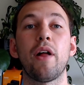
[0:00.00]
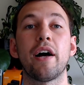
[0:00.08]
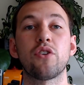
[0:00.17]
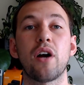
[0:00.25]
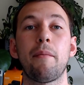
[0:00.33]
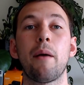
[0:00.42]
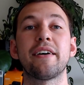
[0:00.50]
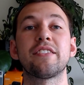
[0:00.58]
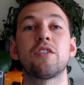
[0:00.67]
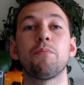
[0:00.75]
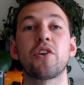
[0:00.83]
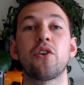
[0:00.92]
I try my best
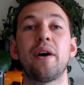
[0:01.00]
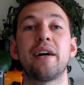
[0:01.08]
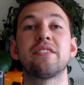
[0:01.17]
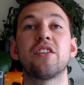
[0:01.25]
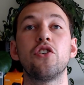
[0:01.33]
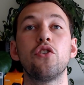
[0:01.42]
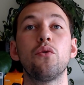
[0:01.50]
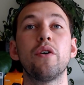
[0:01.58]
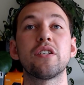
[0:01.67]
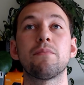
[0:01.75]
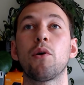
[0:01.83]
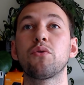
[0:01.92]
to bring you guys the
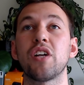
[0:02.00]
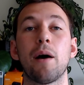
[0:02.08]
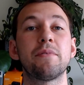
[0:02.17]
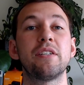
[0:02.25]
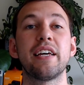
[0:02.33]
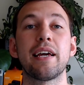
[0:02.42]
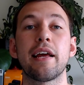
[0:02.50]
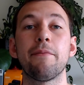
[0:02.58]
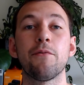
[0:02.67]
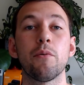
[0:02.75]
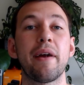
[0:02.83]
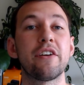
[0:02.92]
newest, most up-to-date
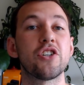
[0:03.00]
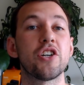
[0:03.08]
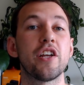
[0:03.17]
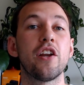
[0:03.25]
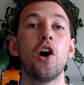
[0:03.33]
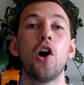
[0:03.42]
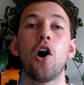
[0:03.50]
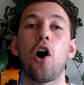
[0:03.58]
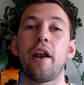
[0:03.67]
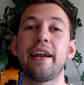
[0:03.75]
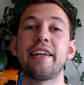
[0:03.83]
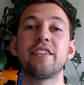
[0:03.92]
information
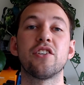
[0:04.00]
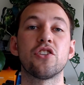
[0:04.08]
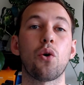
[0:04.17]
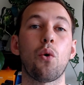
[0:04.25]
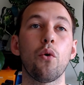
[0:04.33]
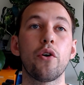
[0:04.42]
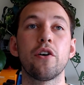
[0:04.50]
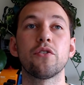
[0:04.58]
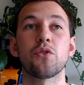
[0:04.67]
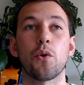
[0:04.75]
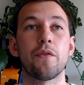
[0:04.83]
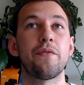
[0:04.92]
on any tutorials
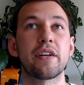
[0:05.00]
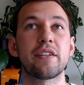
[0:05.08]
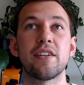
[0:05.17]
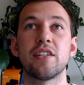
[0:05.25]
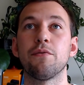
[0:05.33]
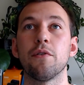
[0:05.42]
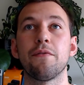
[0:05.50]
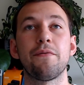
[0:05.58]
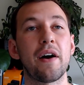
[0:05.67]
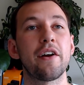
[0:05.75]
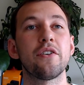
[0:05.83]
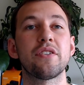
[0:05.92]
or fixes for
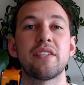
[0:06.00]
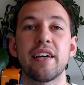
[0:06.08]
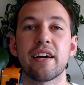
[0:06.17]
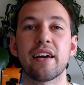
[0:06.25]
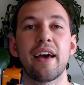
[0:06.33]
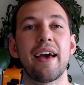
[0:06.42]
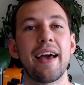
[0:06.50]
Fire Stick,